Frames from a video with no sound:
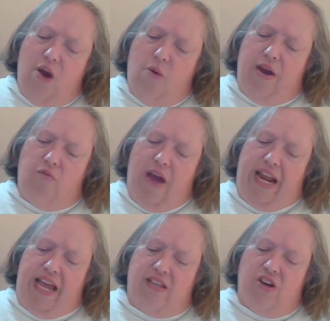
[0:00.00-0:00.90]
When
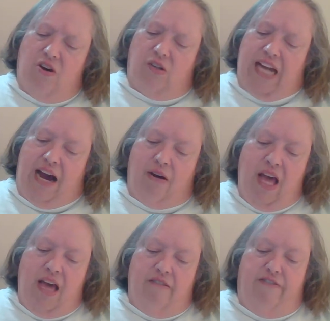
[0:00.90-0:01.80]
Reddy told how
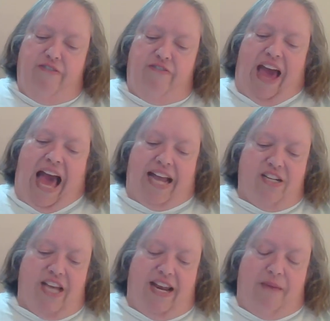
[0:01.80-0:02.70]
fat
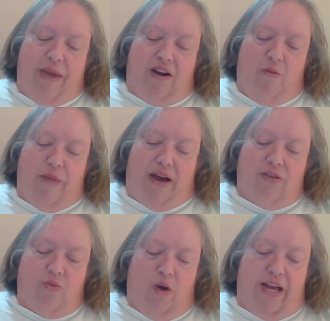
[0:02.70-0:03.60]
Denny Meadow
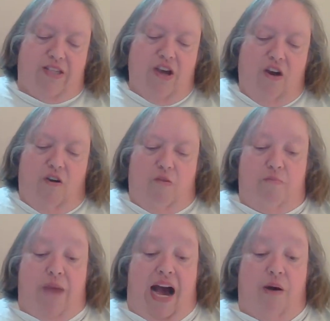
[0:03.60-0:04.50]
Mouse was, her
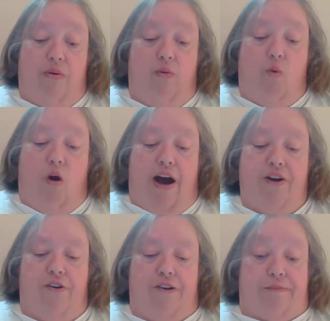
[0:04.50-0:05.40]
mouth
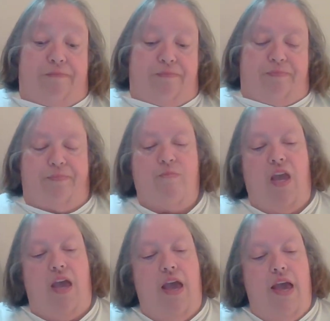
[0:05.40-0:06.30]
watered.
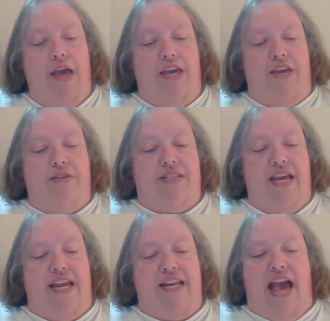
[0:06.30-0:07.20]
You
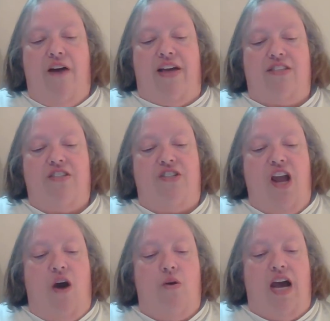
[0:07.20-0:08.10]
see, now that
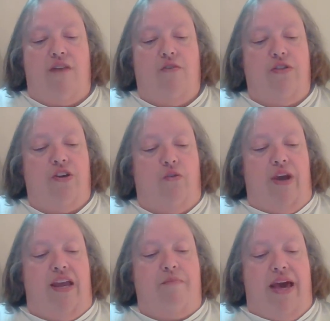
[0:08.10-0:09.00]
snow covered the
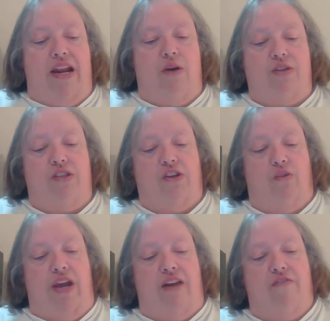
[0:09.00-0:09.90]
green meadows and the
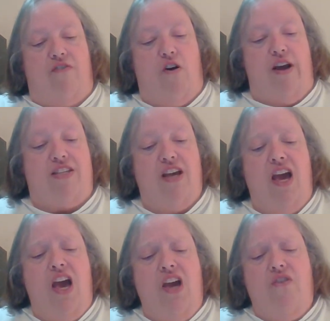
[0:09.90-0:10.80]
green forest,
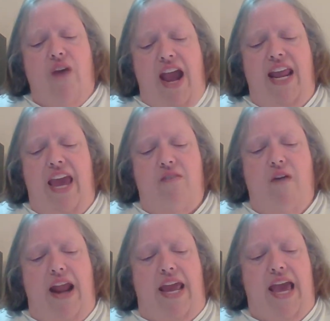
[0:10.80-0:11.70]
Granny and
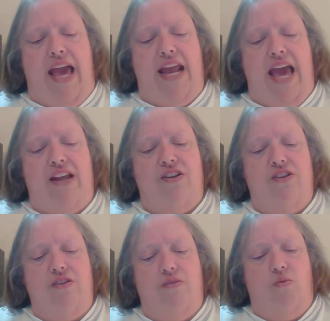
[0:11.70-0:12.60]
Reddy had had
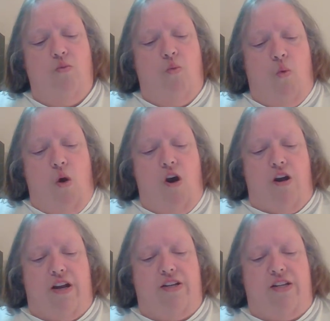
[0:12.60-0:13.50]

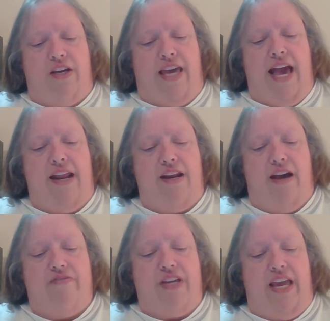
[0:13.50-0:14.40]
work to get
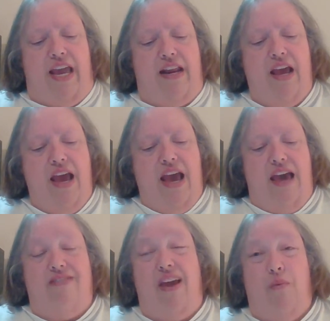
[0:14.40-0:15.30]
enough to eat,
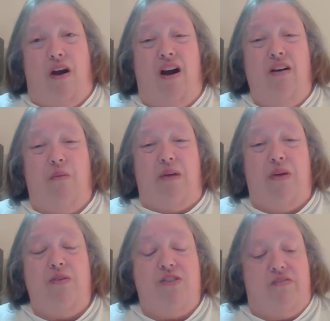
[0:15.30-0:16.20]
and they were hungry
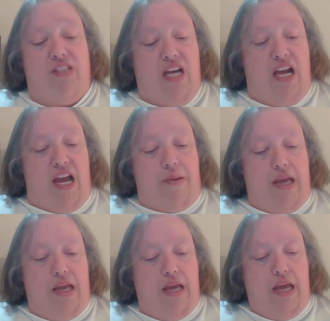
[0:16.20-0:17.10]
most of the time.
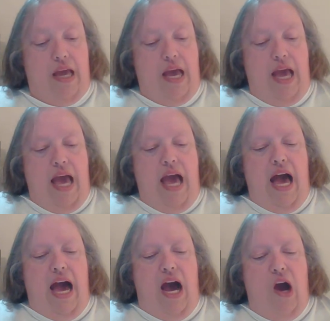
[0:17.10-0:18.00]

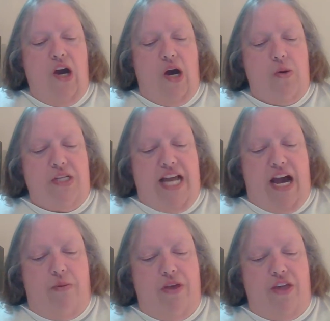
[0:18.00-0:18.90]
I'll go
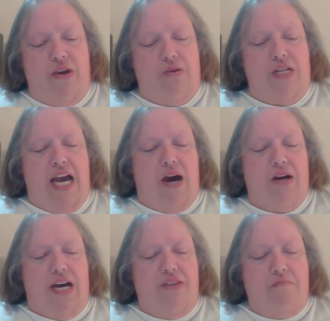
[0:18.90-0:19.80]
down with you down
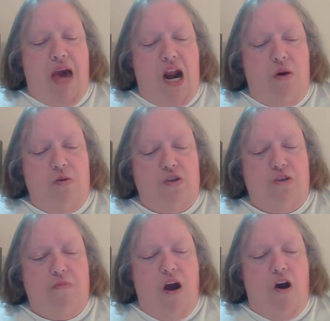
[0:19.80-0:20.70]
on the meadows
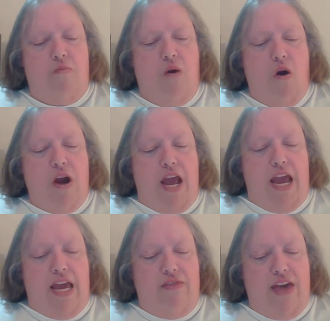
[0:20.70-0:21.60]
tomorrow
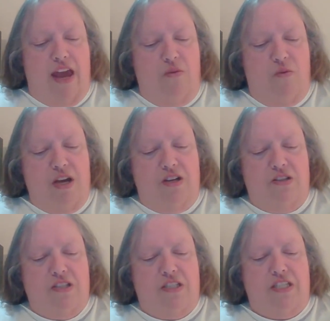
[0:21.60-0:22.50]
morning, and then
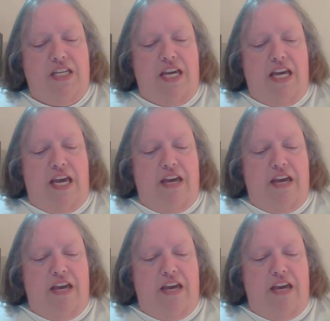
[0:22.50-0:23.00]
we'll see